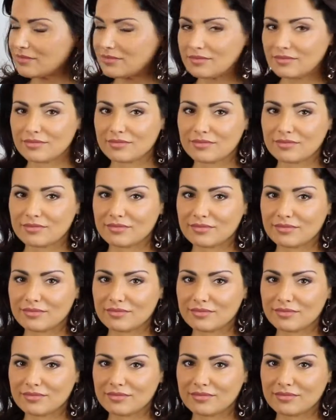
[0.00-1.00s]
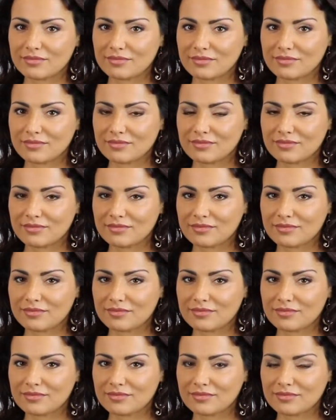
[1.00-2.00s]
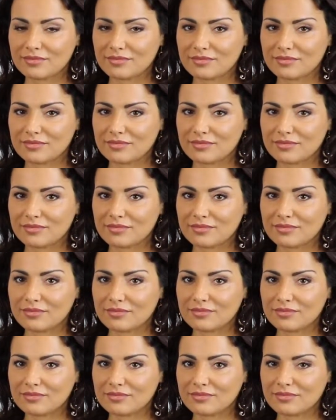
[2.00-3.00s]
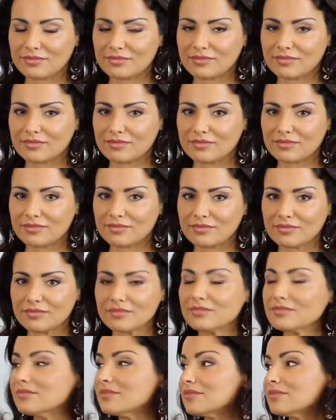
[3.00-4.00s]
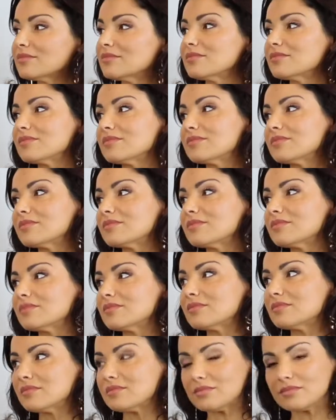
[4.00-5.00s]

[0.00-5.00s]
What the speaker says: The person shown says nothing.